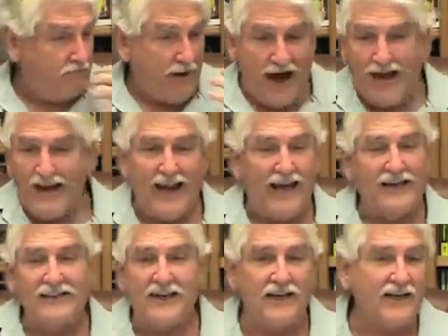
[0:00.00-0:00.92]
body
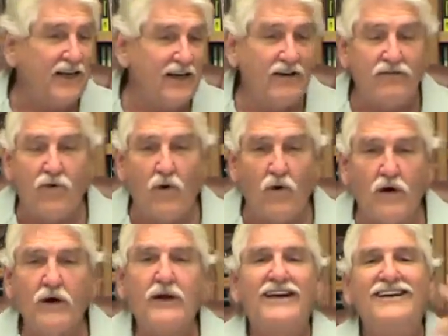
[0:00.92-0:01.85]
like to kill
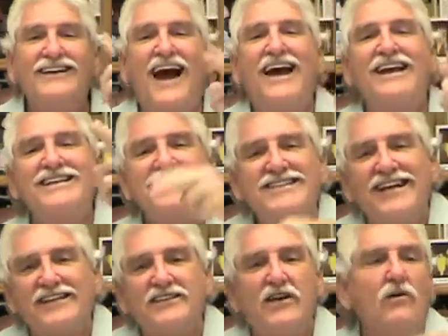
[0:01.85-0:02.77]
for,
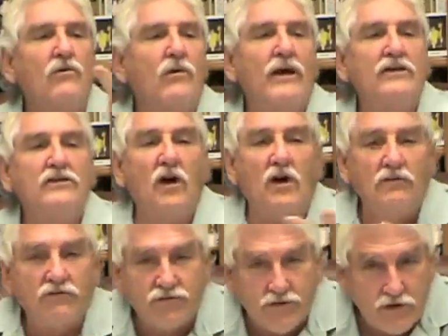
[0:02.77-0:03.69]
96 raised
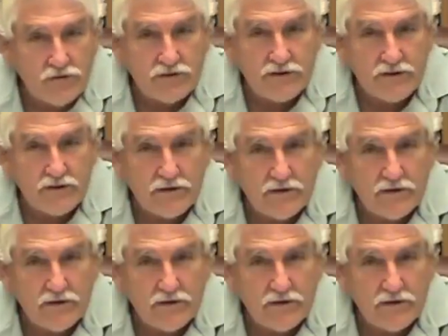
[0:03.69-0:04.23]
on fruit.